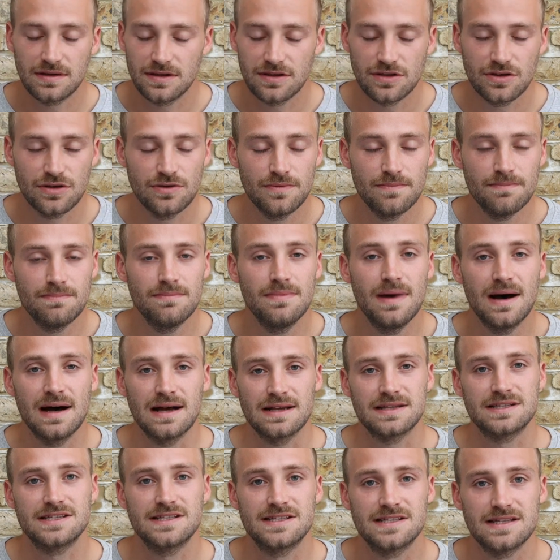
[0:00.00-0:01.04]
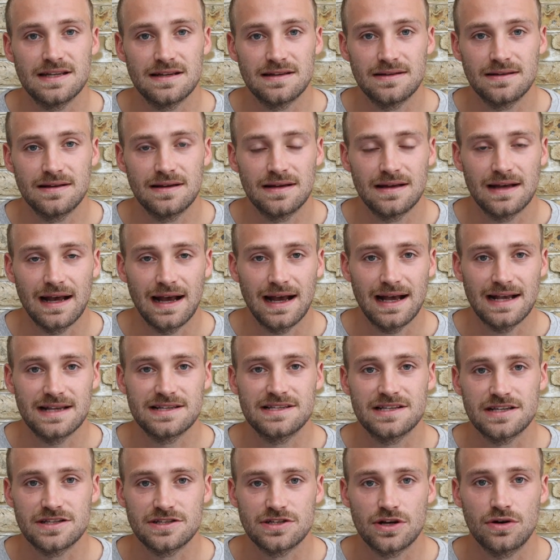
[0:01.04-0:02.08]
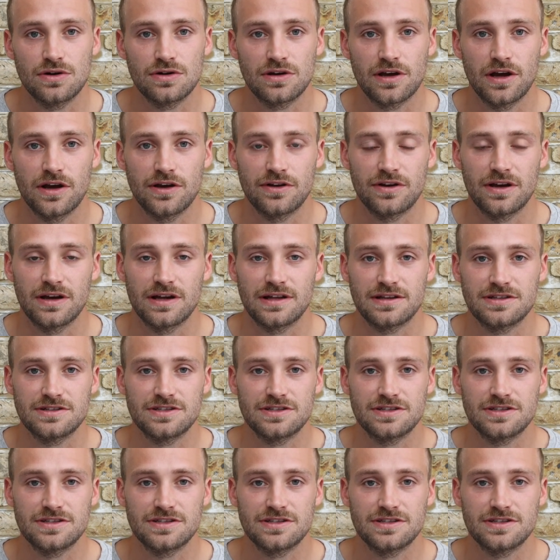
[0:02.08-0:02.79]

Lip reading: you must, as a dog owner,